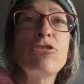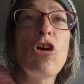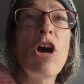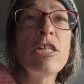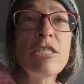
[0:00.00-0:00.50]

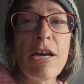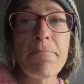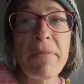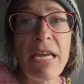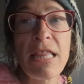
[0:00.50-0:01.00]
dawned
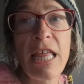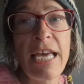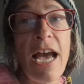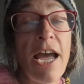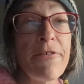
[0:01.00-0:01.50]
on me.
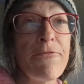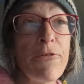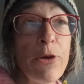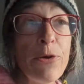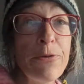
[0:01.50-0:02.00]
Like, I
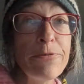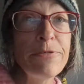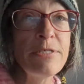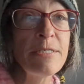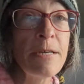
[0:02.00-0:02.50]

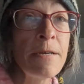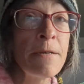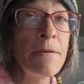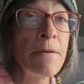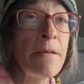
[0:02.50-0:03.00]
froze
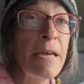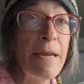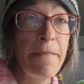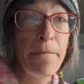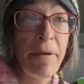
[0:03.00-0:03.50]

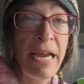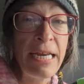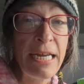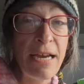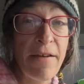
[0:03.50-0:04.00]
in the
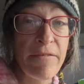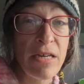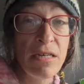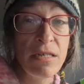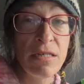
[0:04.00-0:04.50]
painting of
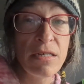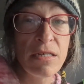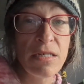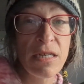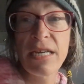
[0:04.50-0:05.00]
it.
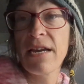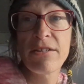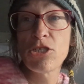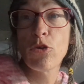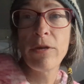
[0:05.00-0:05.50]
Like, I
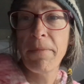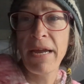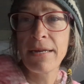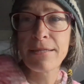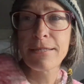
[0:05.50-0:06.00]
enjoyed
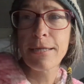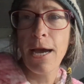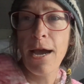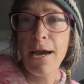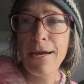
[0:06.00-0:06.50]
painting the
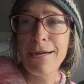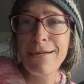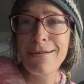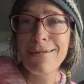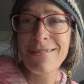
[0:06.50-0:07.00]
sky.
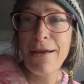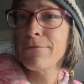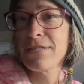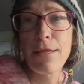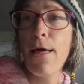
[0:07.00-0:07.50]
That
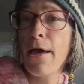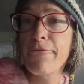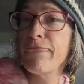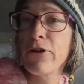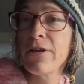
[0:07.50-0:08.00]
was a lot of
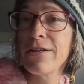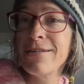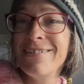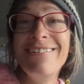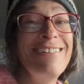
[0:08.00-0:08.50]

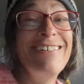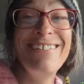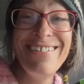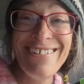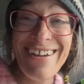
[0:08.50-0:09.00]
fun.
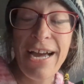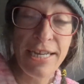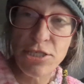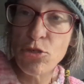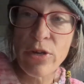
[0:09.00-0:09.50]
I
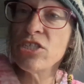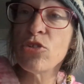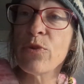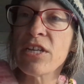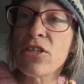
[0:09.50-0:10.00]
enjoyed
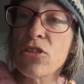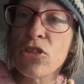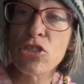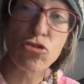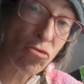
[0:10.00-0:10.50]
doing
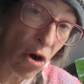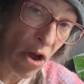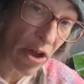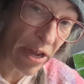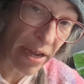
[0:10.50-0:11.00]
the
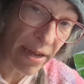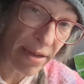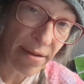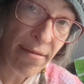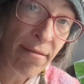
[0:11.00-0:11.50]
drawing.